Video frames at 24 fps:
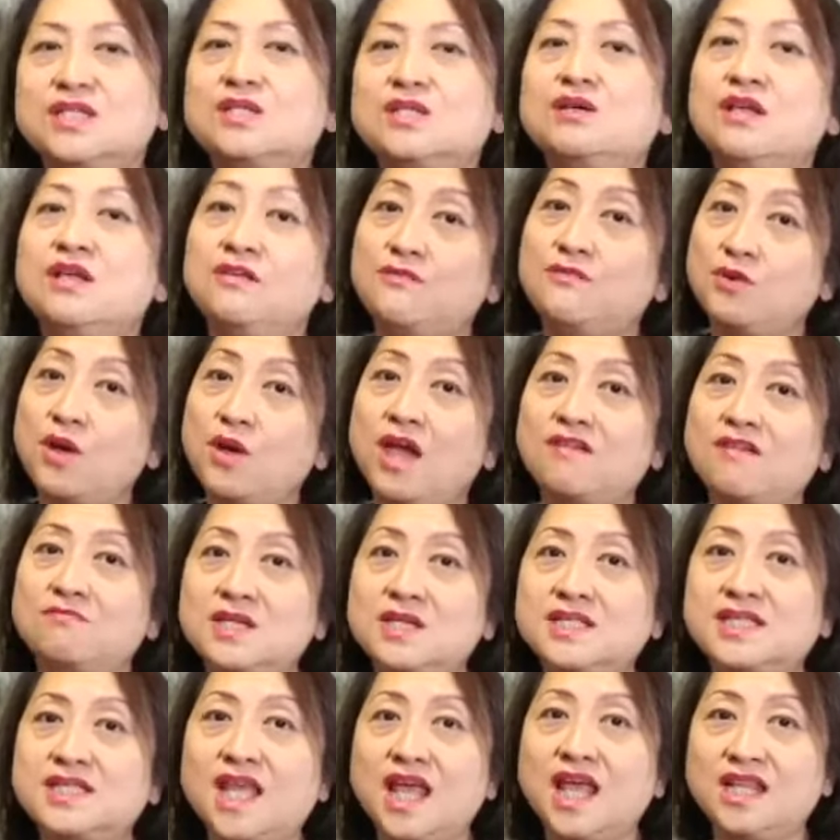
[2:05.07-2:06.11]
So if you have
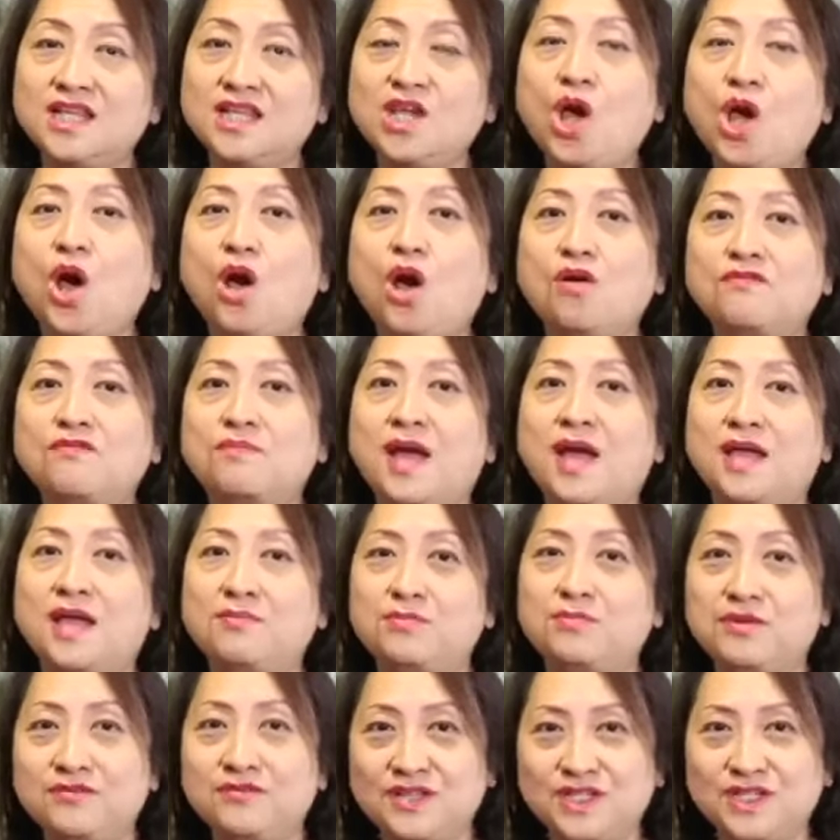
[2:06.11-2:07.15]
missed any of
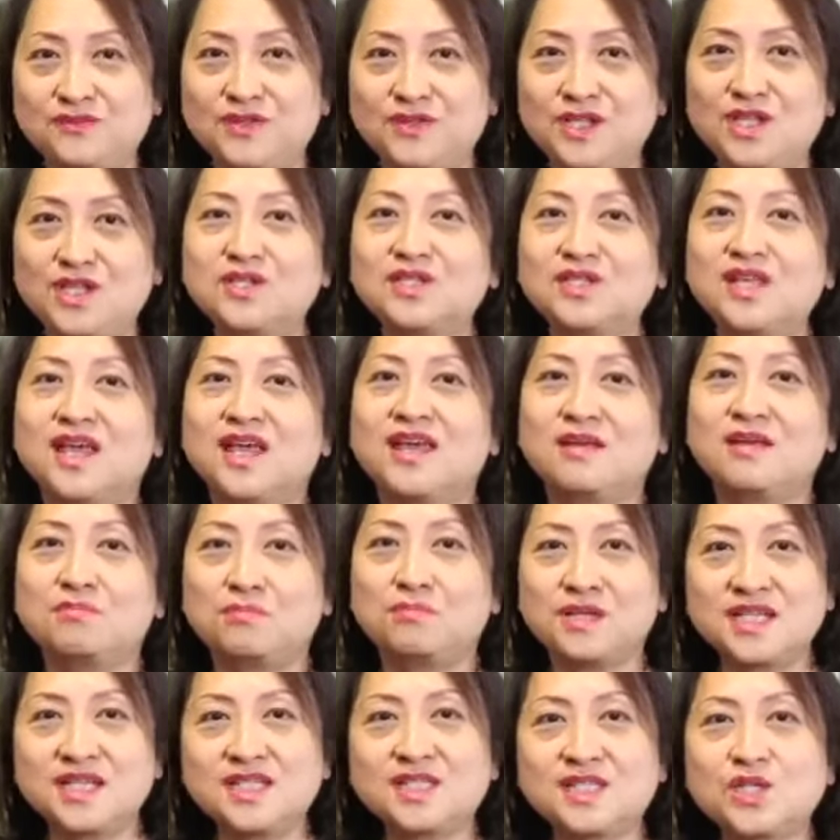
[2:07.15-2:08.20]
my previous videos,
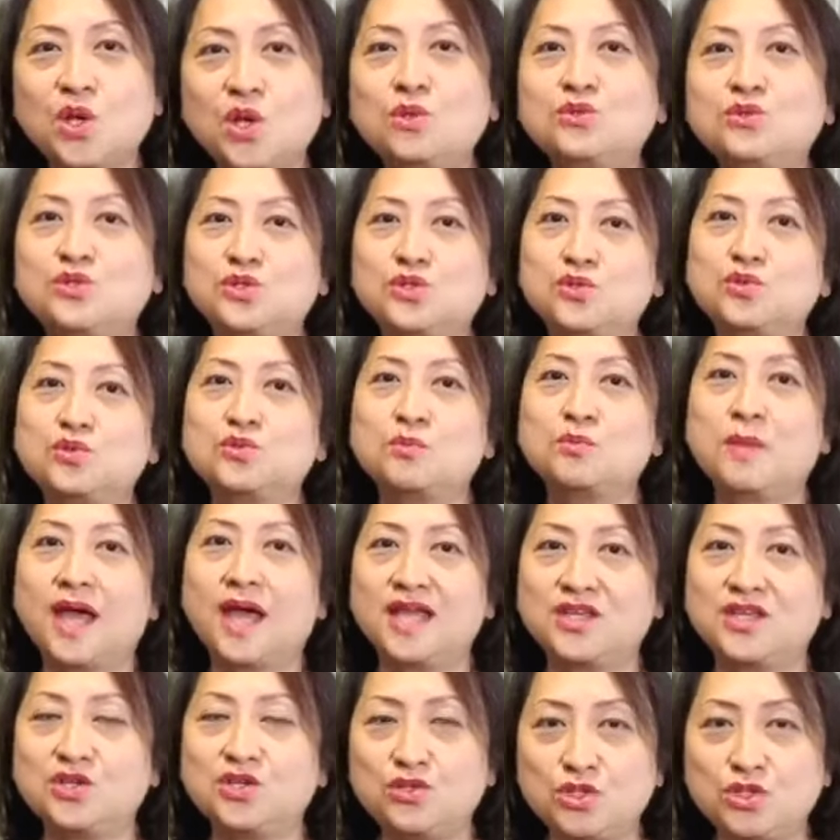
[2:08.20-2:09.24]
please go to
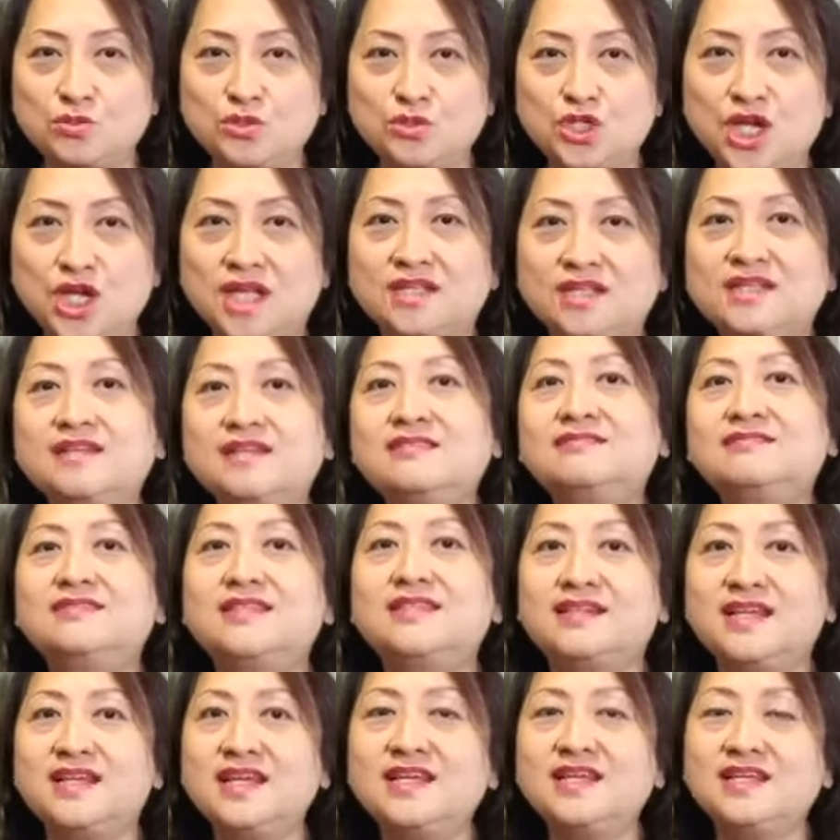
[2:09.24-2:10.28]
my YouTube channel.
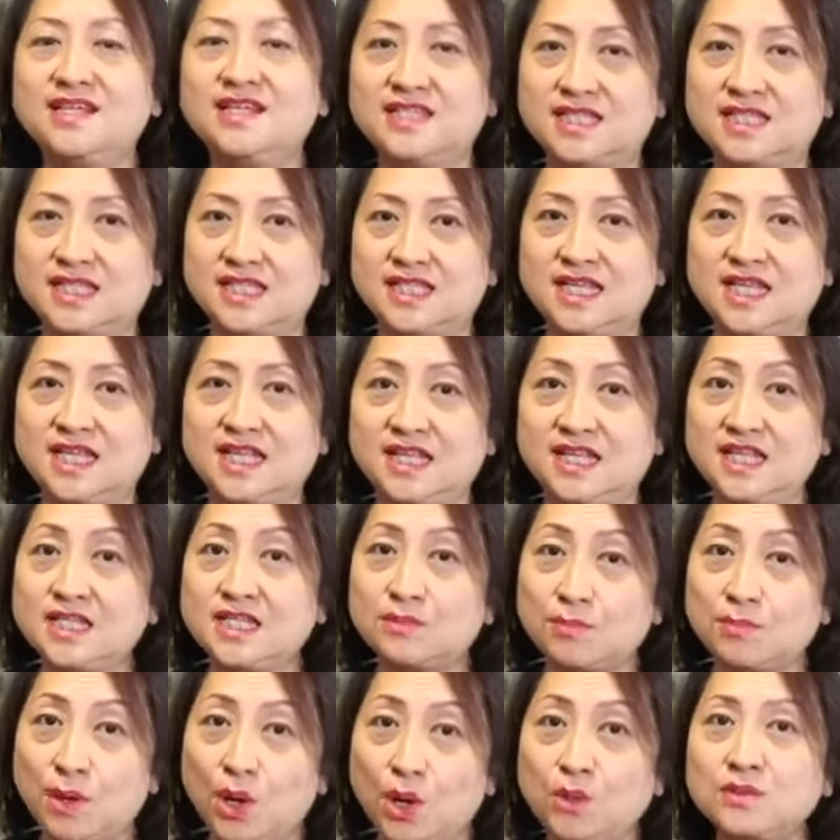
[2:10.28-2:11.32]
The link is in
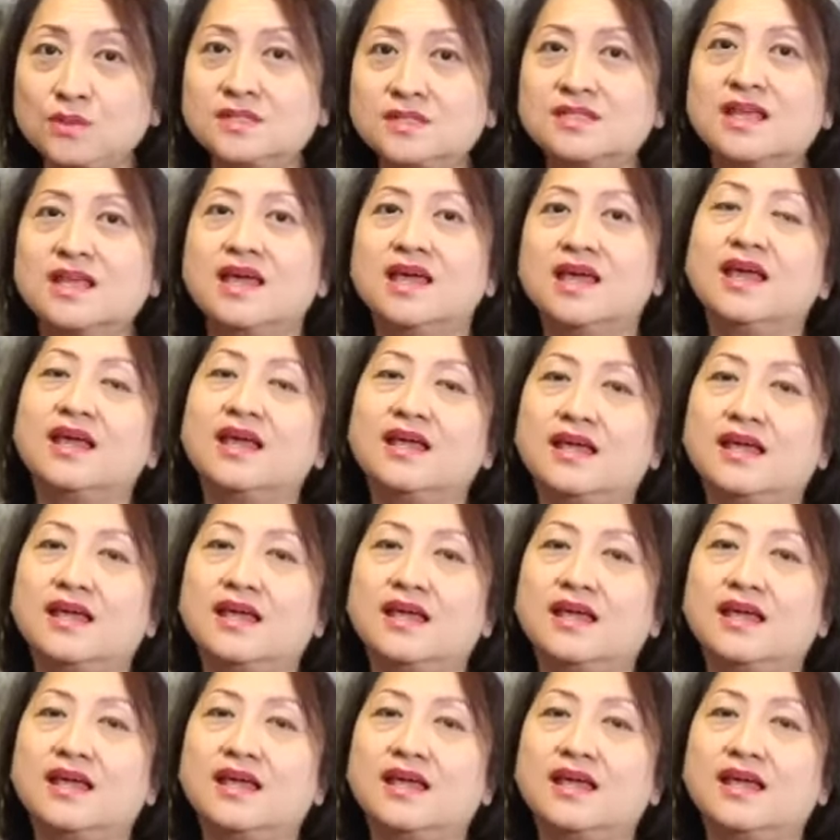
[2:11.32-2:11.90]
this post.